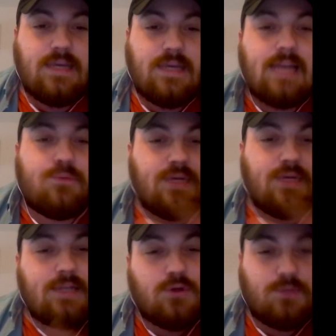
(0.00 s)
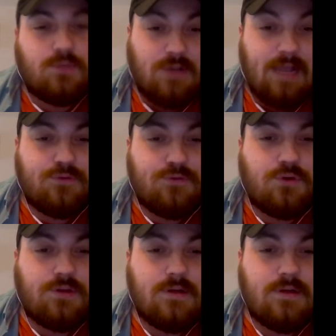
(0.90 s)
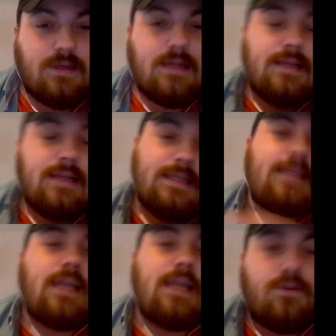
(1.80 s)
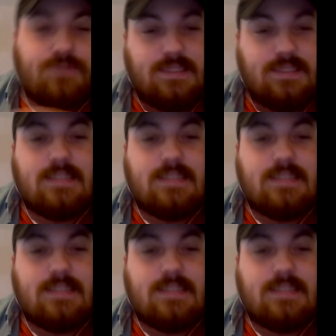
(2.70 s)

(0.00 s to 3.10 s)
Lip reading: got him to get caught with a left hook. That kind of, since